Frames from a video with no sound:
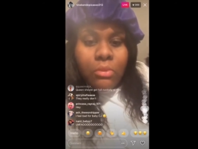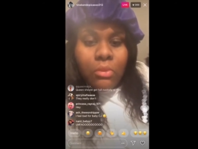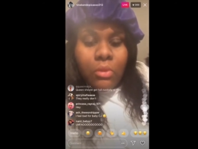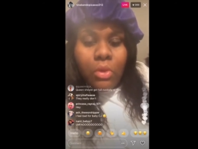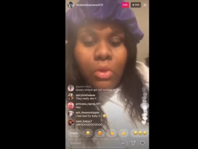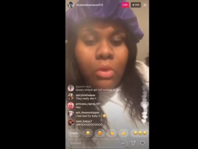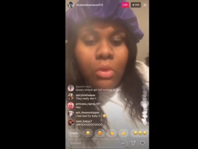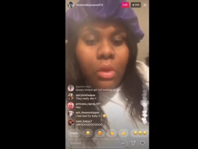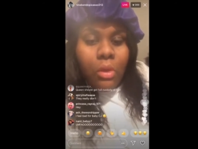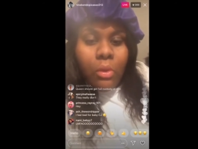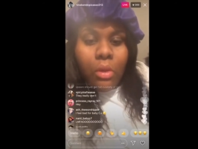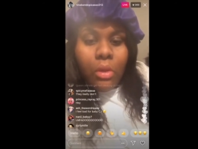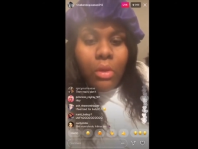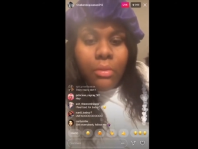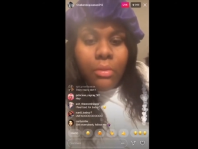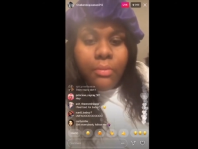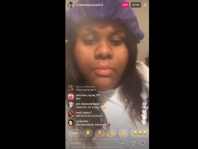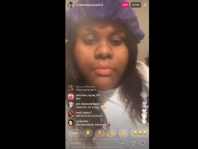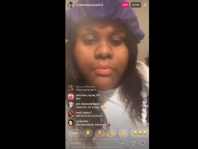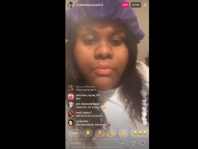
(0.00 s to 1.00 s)
You
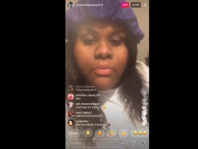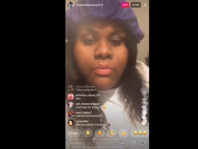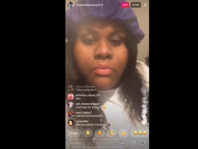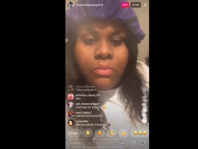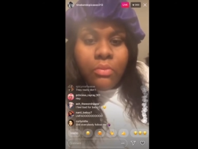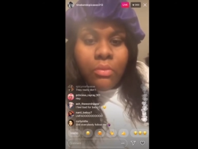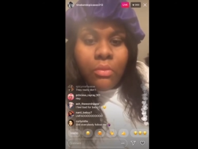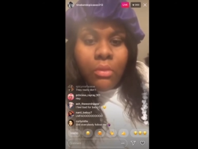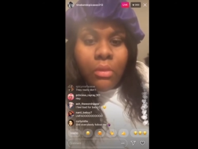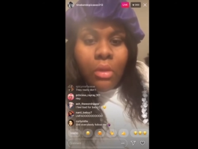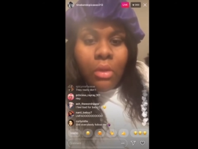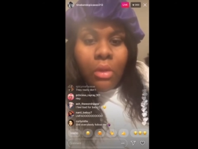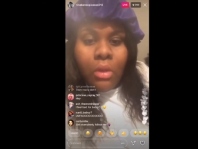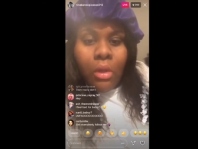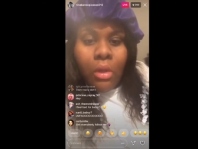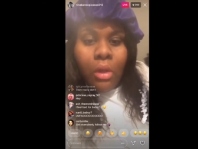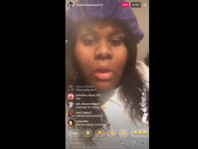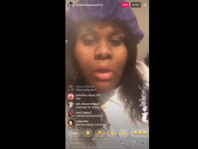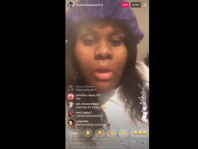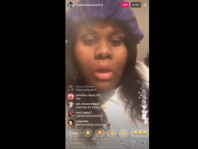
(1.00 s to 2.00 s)
neck ass.
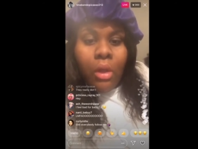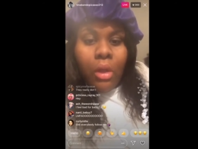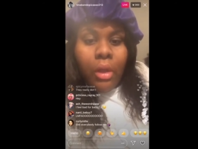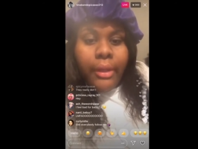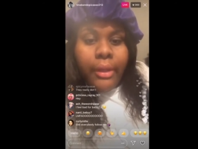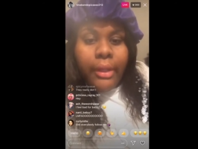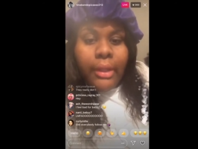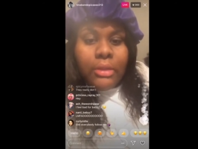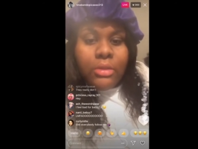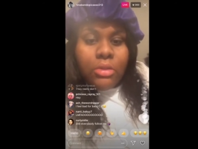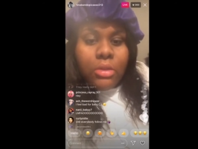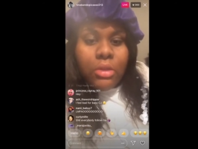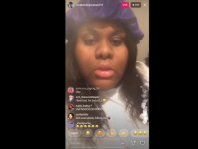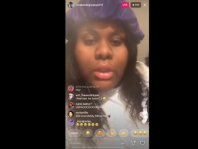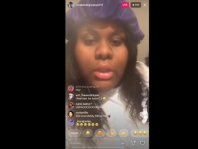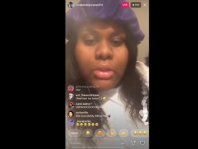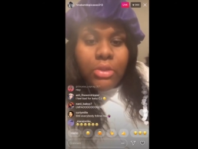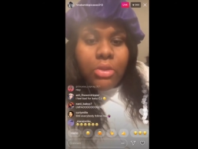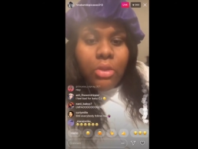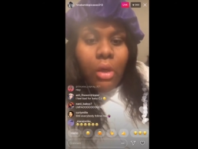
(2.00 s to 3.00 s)
And that's and
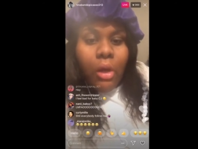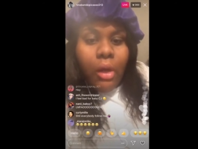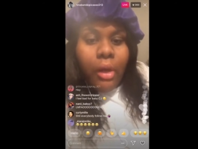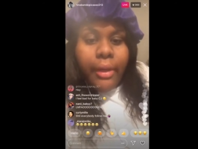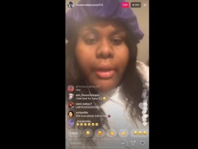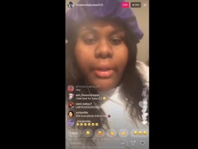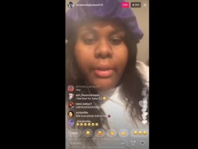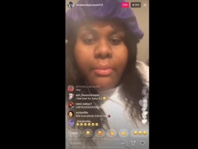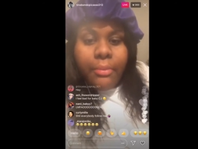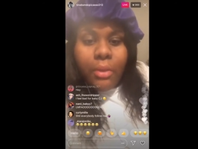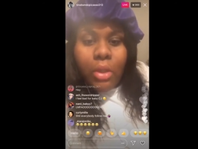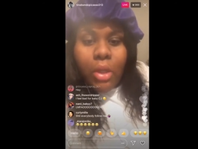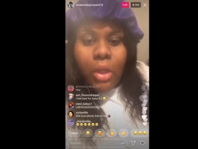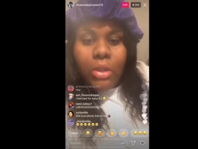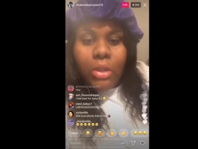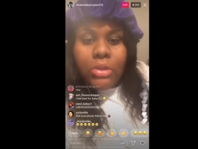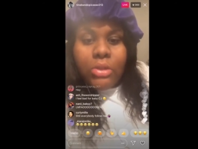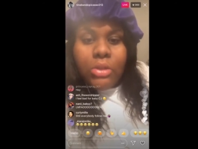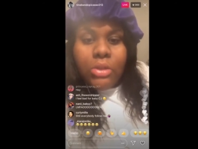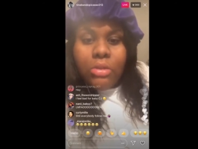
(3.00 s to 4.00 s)
that's all right
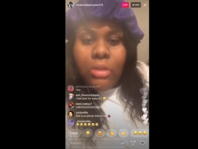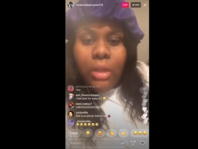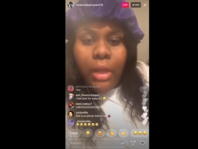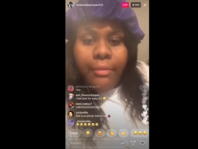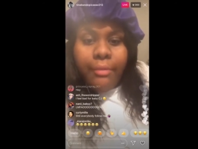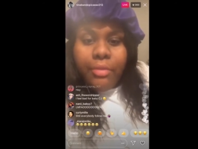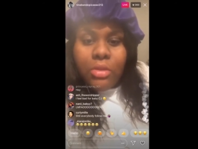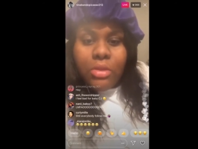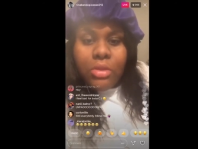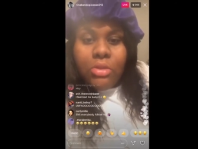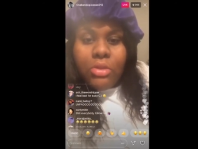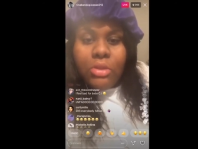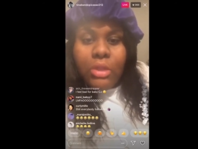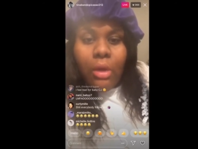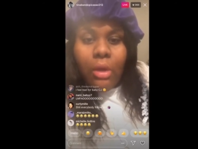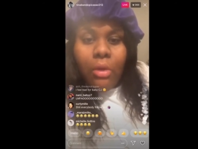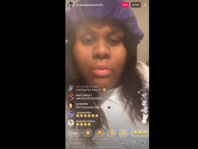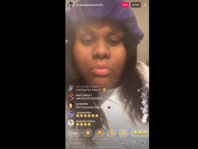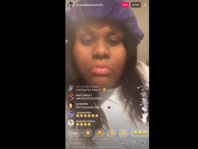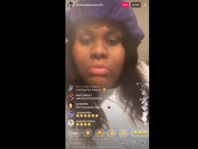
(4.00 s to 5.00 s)
because ever since
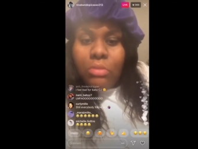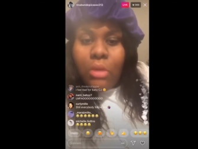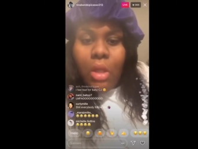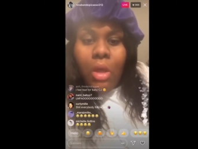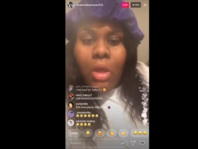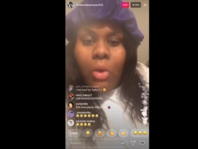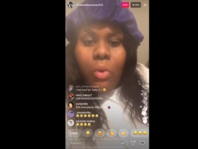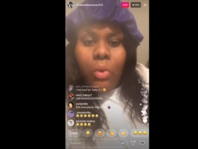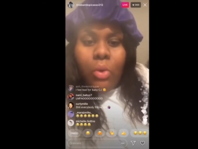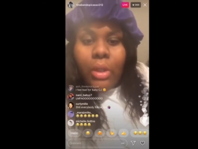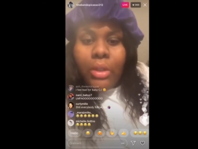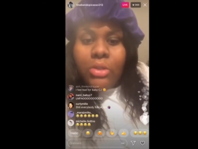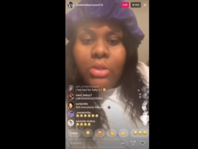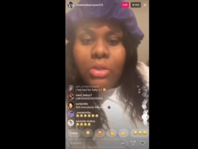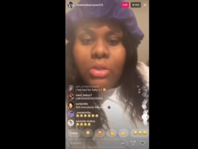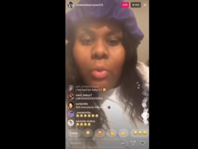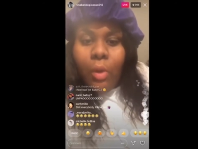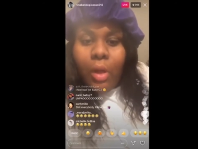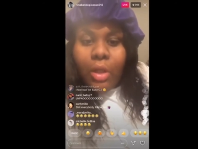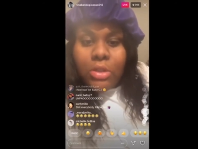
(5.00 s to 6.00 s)
I when I used
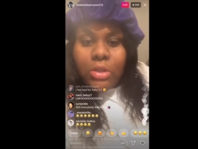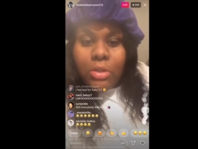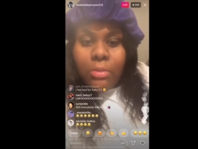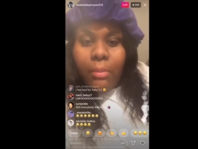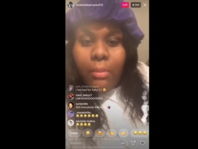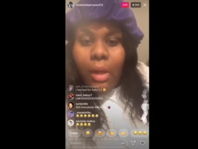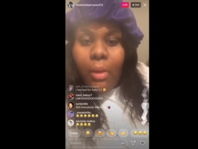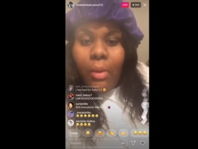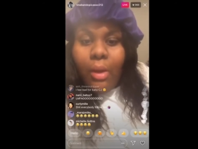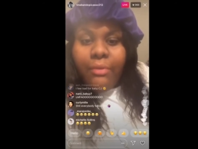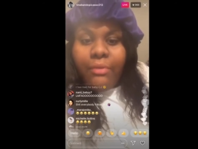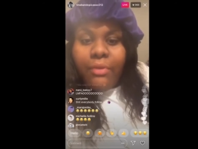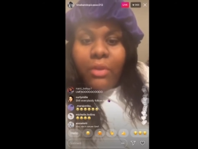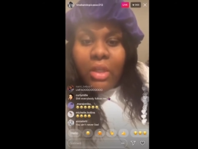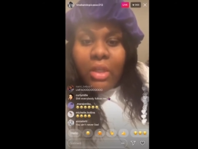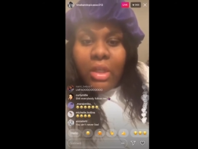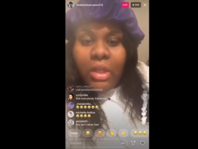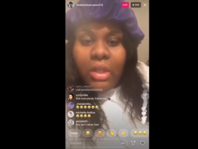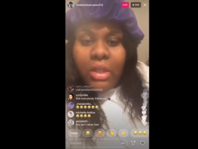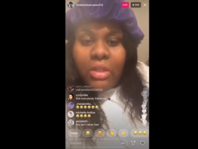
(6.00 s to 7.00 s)
to watch My Wife and
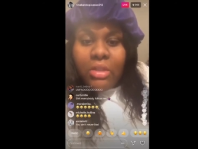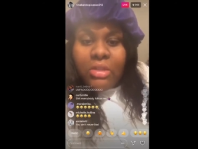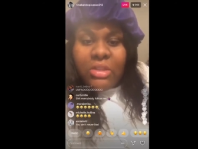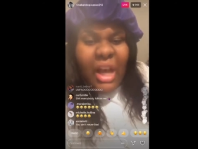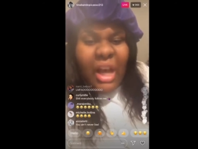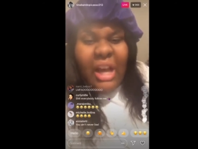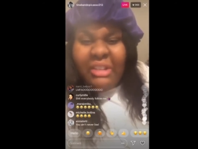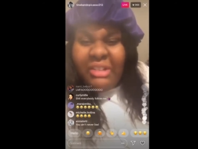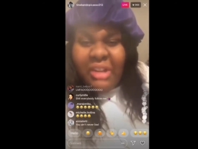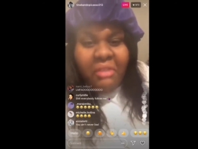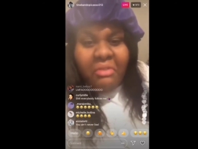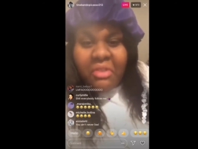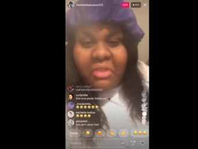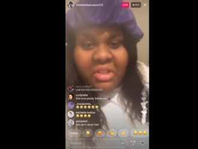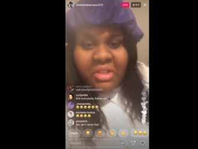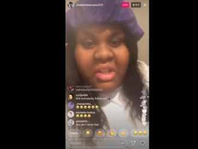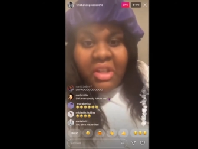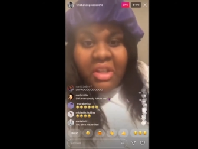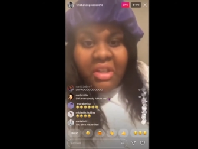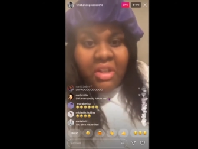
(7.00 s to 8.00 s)
Kids, I never
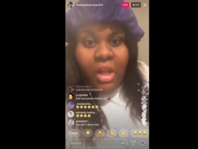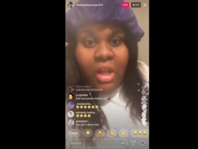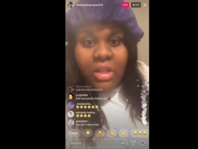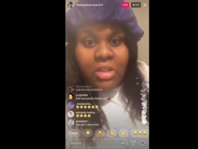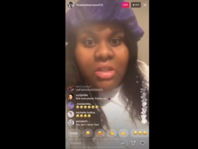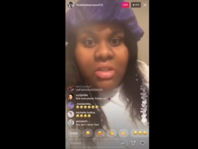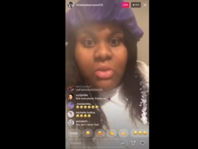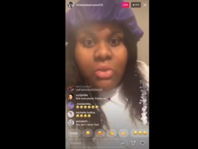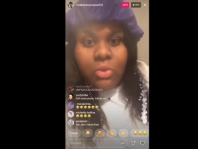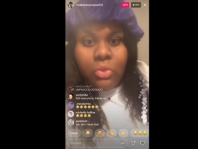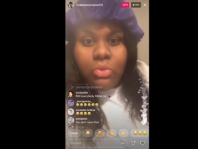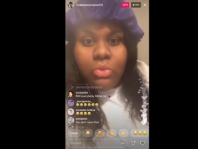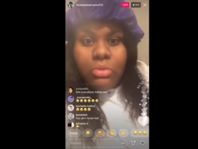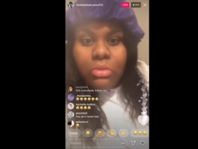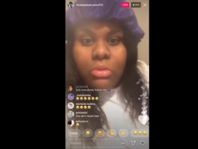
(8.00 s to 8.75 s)
did like you.